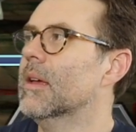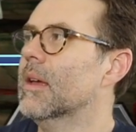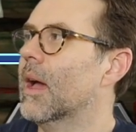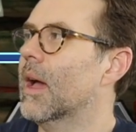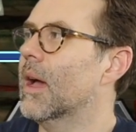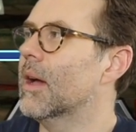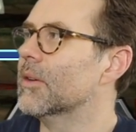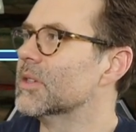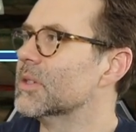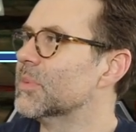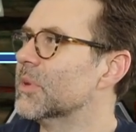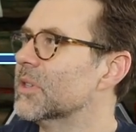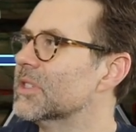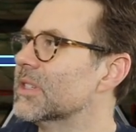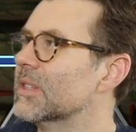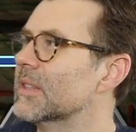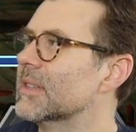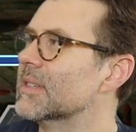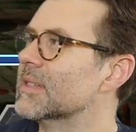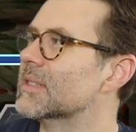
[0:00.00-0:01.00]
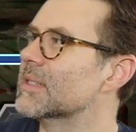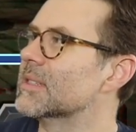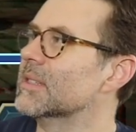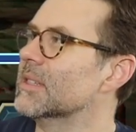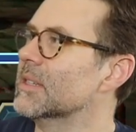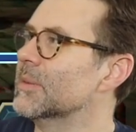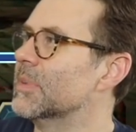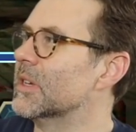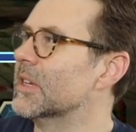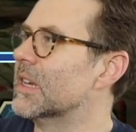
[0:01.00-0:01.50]
Oh, especially this
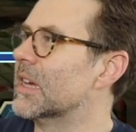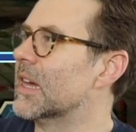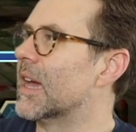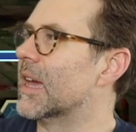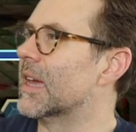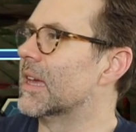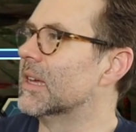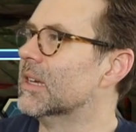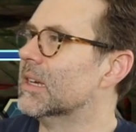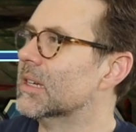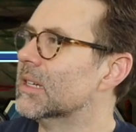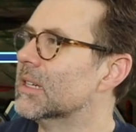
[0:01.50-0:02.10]
sleepy guy.